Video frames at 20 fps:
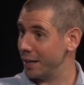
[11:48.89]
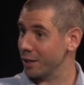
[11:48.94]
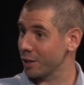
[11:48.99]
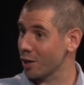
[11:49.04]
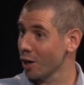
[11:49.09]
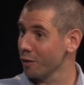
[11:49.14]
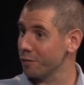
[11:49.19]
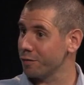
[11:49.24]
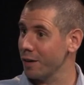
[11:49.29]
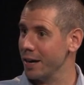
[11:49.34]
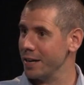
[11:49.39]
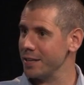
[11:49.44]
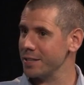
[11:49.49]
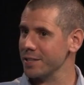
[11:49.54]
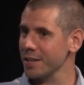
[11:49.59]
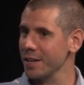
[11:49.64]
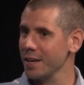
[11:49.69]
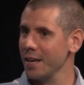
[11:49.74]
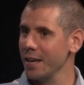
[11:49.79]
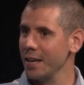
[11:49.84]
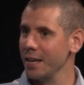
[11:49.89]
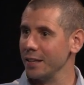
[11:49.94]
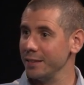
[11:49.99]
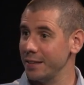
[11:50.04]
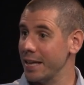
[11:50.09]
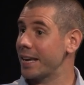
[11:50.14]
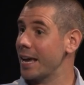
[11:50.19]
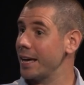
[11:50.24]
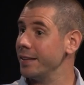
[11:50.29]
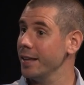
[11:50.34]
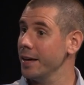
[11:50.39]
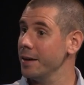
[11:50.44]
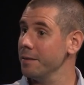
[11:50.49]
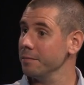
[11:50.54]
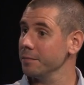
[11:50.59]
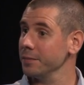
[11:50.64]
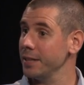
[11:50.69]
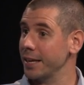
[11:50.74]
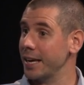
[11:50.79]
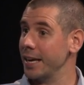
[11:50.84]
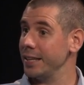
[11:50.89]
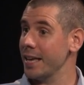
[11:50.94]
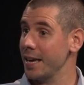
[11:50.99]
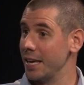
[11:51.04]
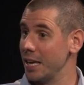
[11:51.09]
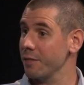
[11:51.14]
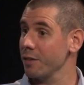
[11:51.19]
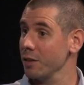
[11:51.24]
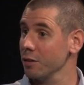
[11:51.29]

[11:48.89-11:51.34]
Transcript: at the coalface, they get that. They get that even.